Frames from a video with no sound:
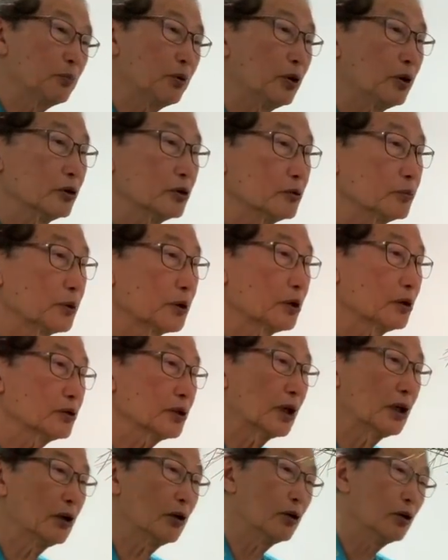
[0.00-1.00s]
pot because
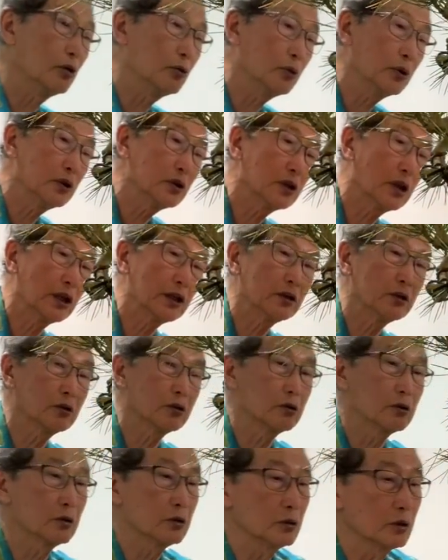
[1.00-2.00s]
I always like
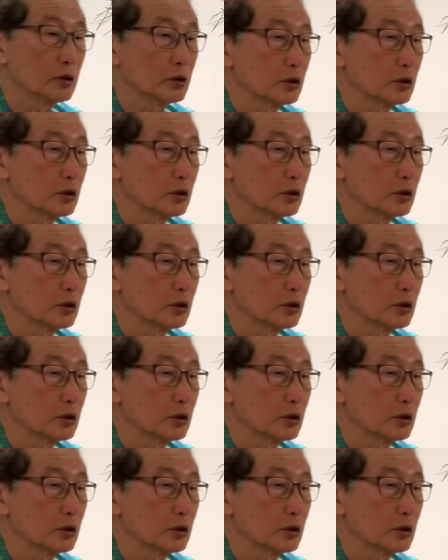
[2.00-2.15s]
to